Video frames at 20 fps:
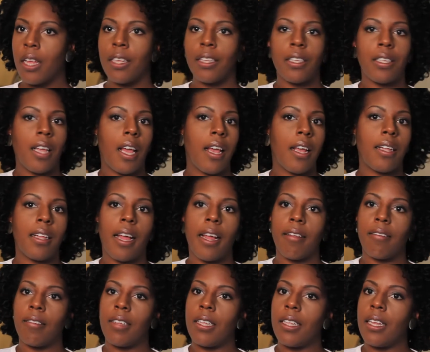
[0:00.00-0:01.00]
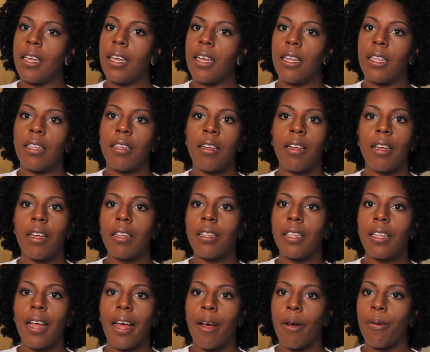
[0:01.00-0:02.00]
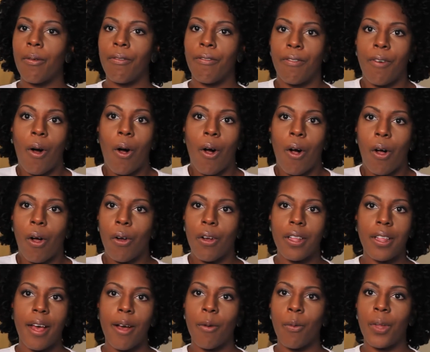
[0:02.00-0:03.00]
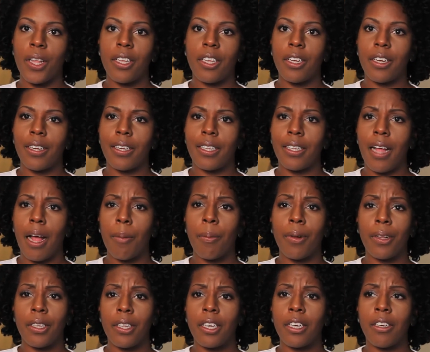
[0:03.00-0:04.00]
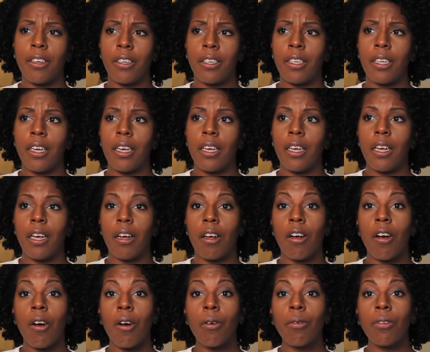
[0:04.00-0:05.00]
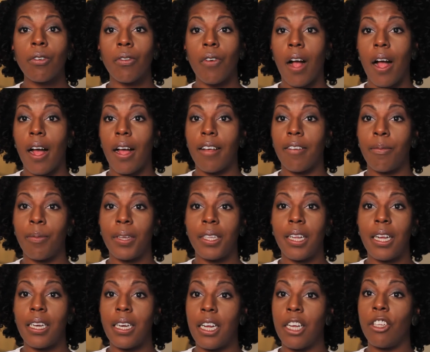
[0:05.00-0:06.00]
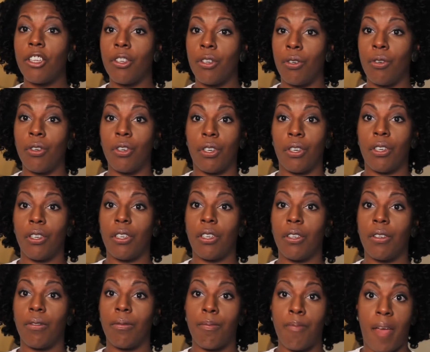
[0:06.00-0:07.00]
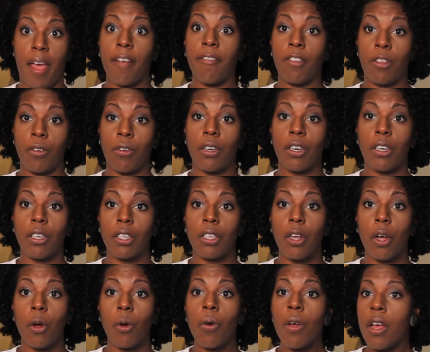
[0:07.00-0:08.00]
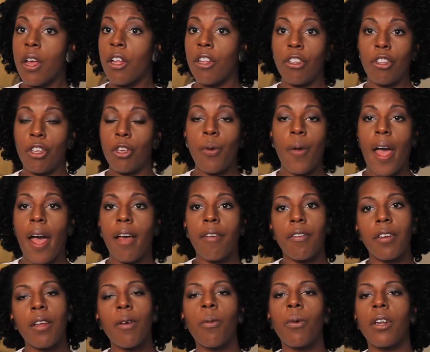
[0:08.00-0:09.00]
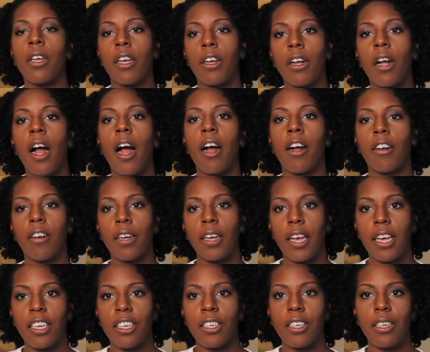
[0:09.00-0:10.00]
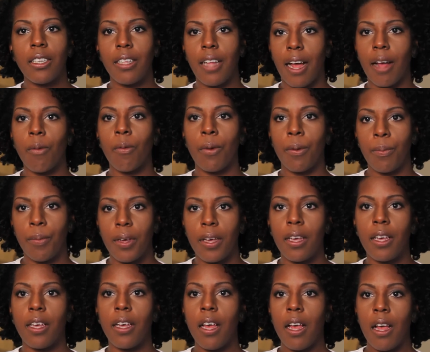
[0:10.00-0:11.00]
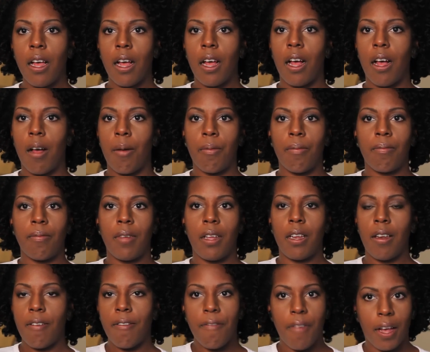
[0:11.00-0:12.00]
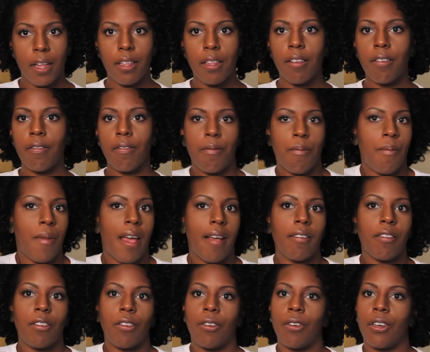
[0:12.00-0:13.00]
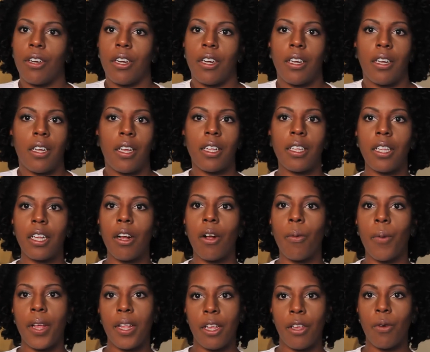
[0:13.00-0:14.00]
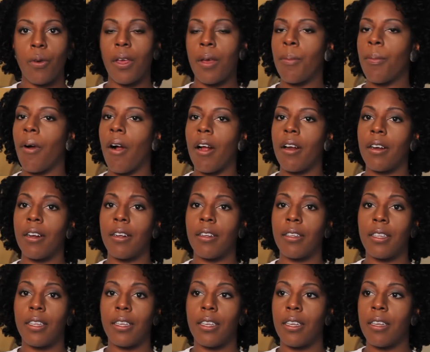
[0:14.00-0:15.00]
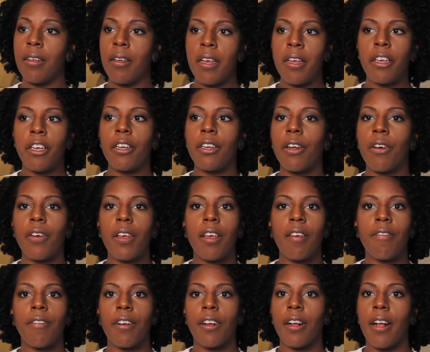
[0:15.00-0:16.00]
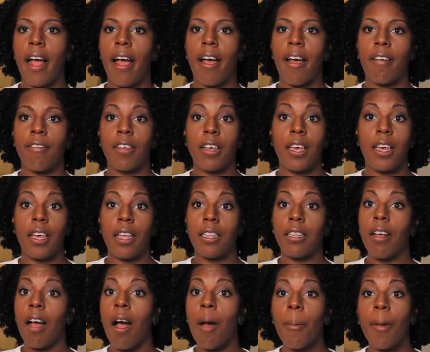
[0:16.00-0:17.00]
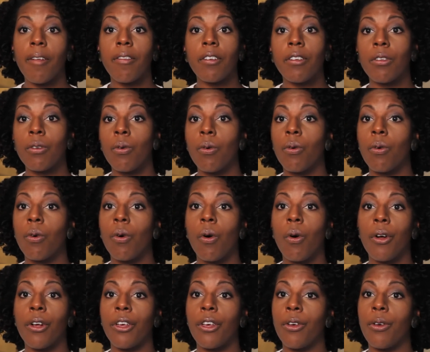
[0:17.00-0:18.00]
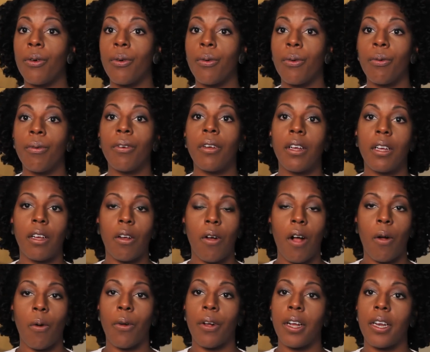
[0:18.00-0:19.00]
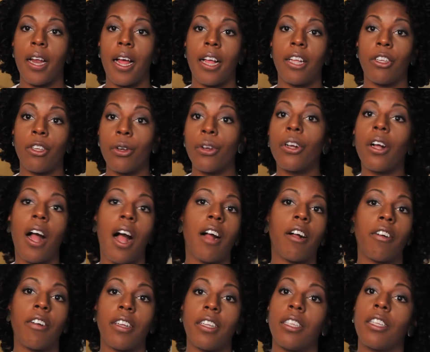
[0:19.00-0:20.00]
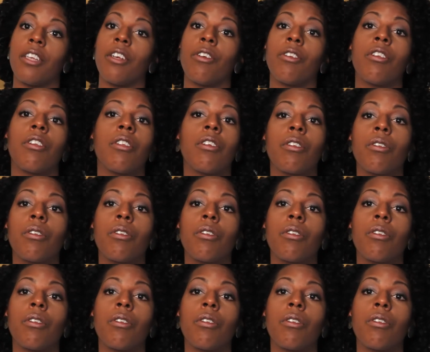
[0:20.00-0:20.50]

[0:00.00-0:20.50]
Say that the need that fall or that winter is not particularly a coat drive, but they need tutors, math tutors. So, do you have anyone in your congregation that would be um, an effective math tutor? Is there a way that you can partner to, you know, either have the kids come after school or you organize your congregants to go to the